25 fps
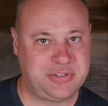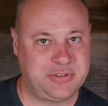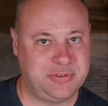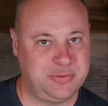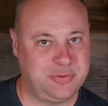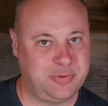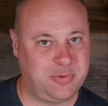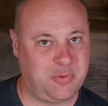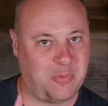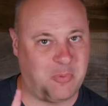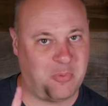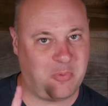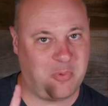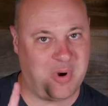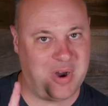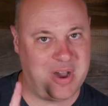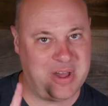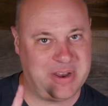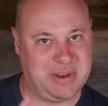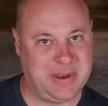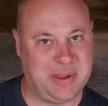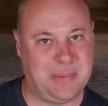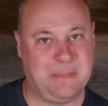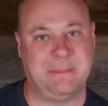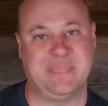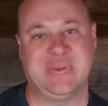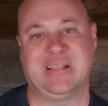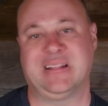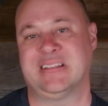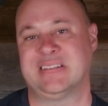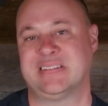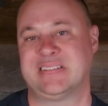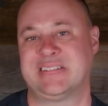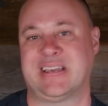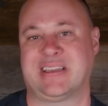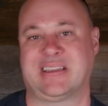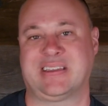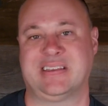to one
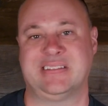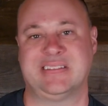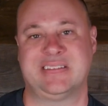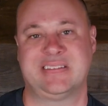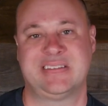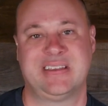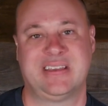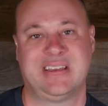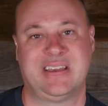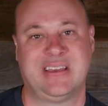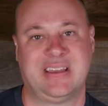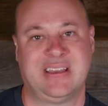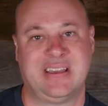millisecond.